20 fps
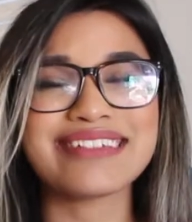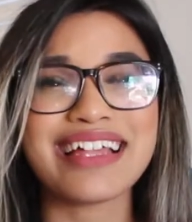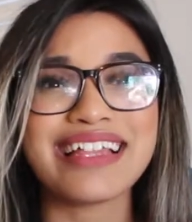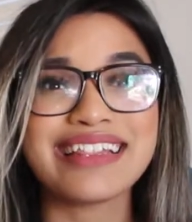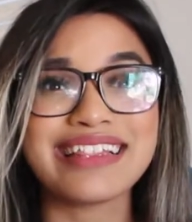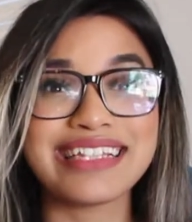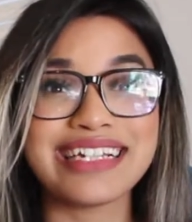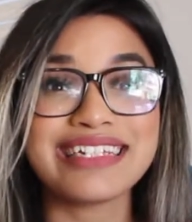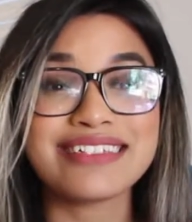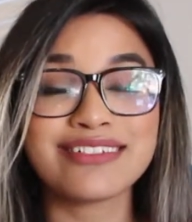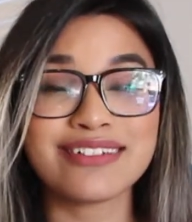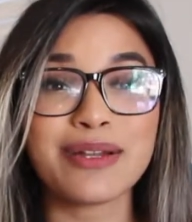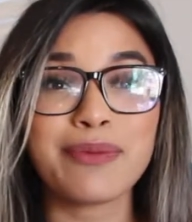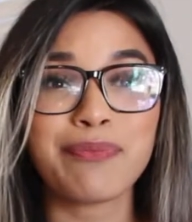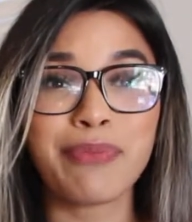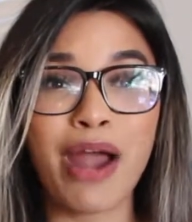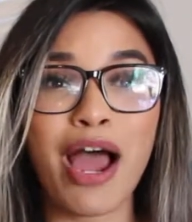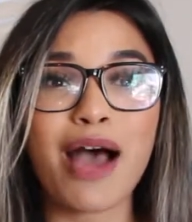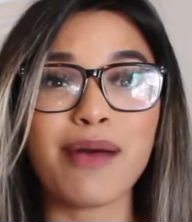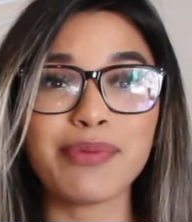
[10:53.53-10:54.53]
and these are
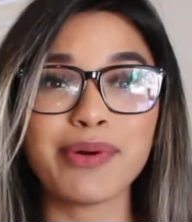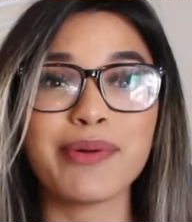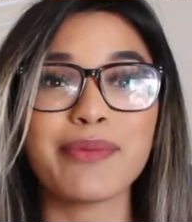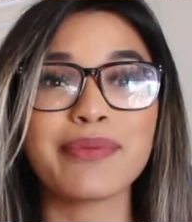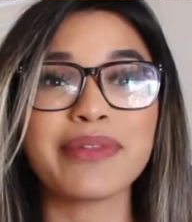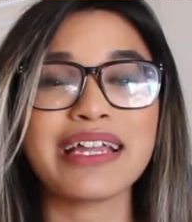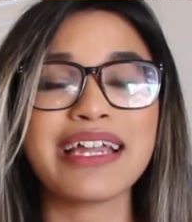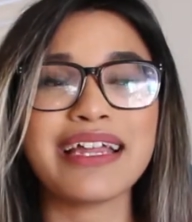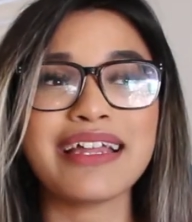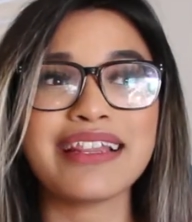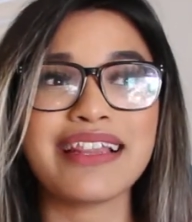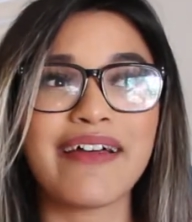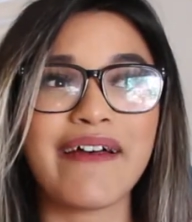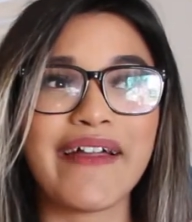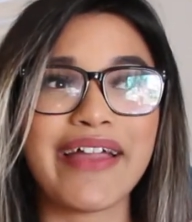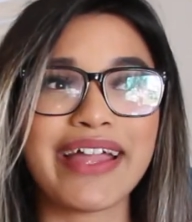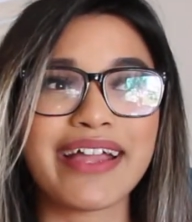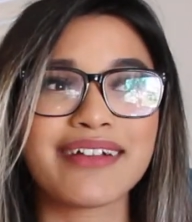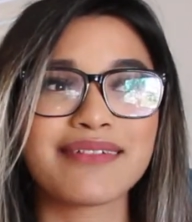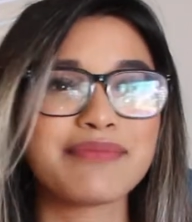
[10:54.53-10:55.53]
probably
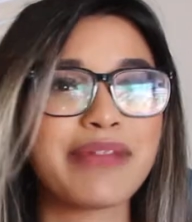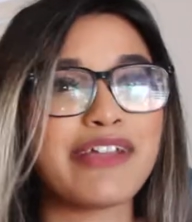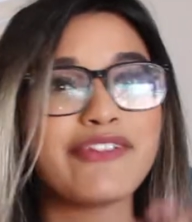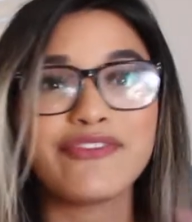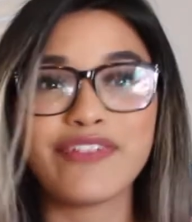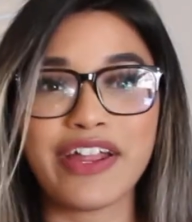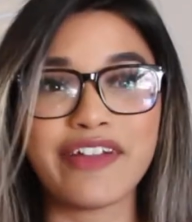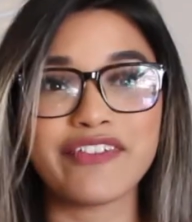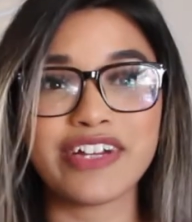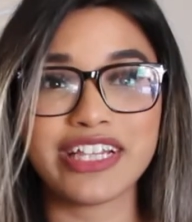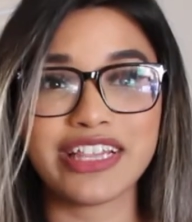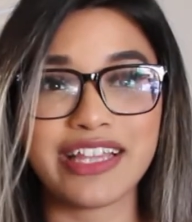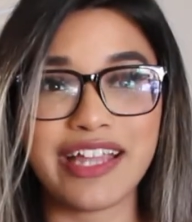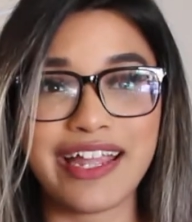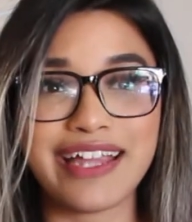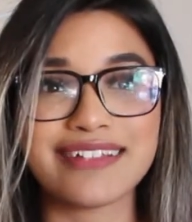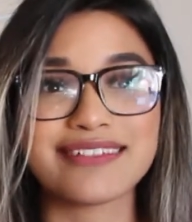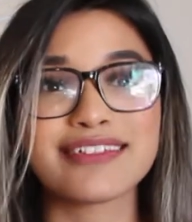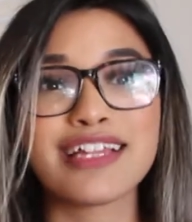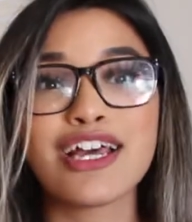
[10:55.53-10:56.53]
like my favorite
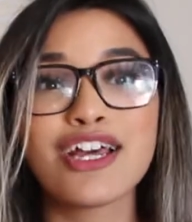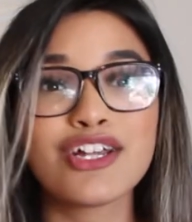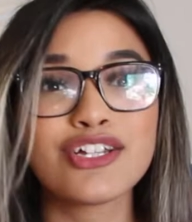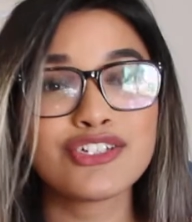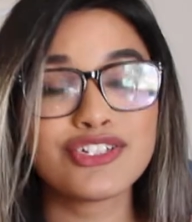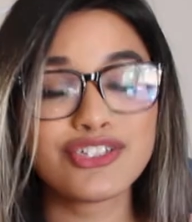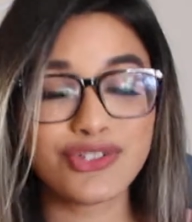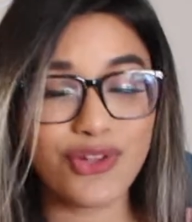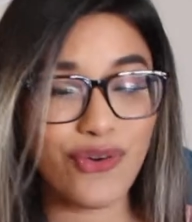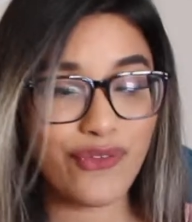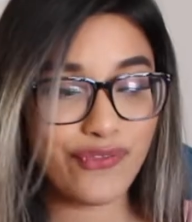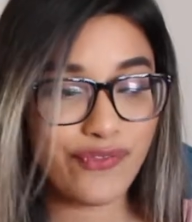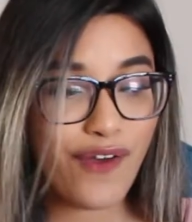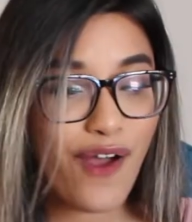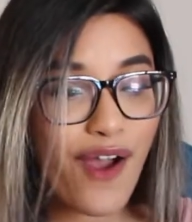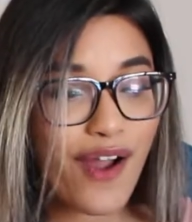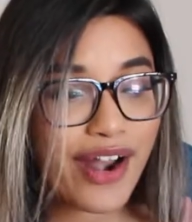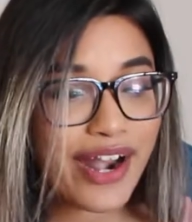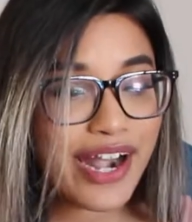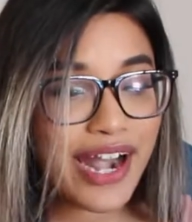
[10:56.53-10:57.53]
things so
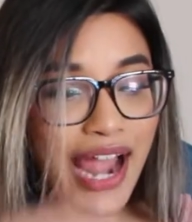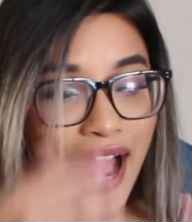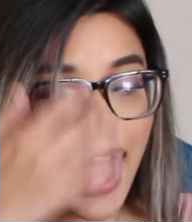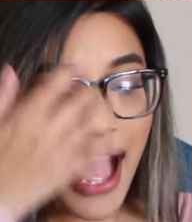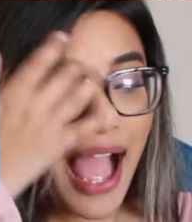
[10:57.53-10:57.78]
far.